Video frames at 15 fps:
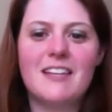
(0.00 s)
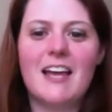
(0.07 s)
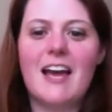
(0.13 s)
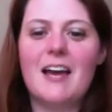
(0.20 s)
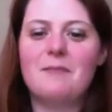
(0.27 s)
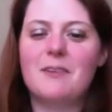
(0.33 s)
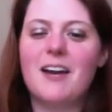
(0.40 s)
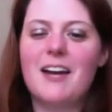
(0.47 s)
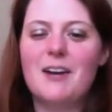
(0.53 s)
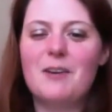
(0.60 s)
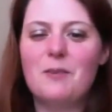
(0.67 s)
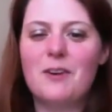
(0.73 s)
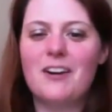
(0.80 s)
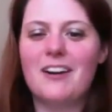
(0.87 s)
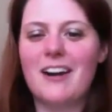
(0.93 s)
I'm kind
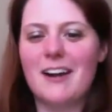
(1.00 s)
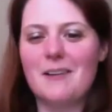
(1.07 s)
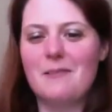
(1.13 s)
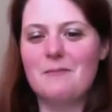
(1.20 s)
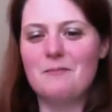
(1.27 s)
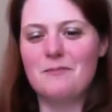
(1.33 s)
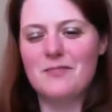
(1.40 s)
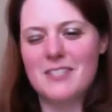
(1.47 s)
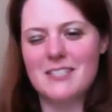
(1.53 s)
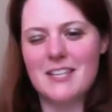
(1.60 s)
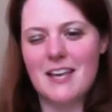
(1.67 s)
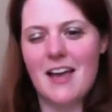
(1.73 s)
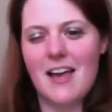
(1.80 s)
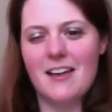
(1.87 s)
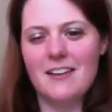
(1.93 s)
of weird. I'm
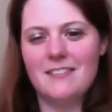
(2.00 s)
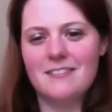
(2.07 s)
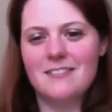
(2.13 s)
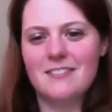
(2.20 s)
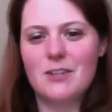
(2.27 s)
design,